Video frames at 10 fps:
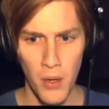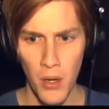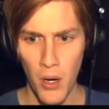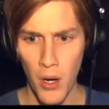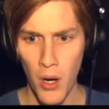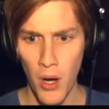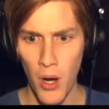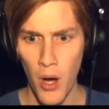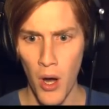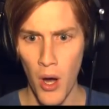
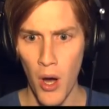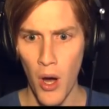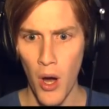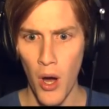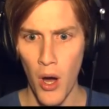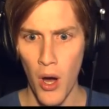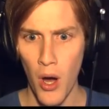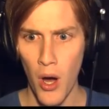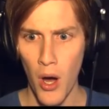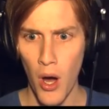
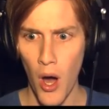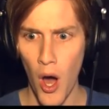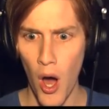(no one is talking)